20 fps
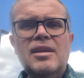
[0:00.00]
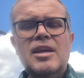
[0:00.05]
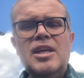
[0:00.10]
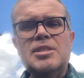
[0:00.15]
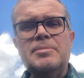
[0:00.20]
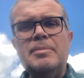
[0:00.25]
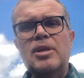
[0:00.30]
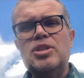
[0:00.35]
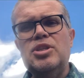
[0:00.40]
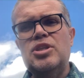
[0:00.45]

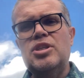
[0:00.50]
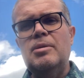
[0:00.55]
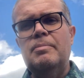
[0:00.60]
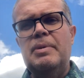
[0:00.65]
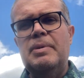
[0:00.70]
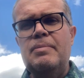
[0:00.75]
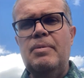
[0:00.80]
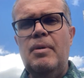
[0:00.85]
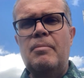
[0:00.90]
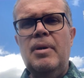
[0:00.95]
as much as some
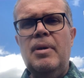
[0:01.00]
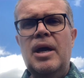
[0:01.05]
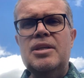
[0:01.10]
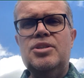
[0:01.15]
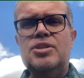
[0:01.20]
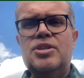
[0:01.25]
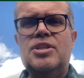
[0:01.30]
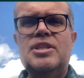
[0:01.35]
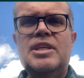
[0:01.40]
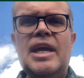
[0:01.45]
people might
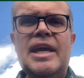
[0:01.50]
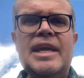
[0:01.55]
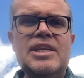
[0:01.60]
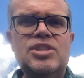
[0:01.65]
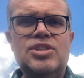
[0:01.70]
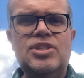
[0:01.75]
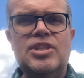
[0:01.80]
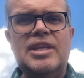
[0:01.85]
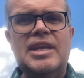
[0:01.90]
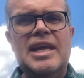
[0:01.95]
just say
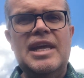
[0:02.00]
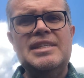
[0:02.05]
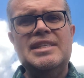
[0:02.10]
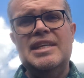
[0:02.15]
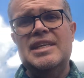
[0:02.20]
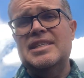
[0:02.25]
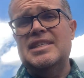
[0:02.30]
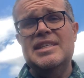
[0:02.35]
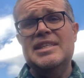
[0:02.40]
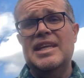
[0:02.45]
it's
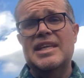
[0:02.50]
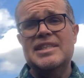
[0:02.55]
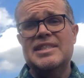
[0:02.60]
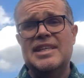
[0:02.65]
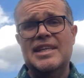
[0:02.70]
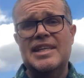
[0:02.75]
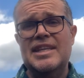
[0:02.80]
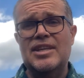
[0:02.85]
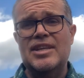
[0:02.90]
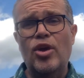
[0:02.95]
genetics, it's
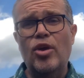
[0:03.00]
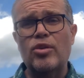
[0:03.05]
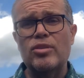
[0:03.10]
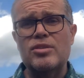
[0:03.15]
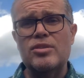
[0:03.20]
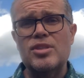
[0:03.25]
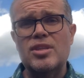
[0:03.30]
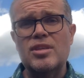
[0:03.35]
actually not.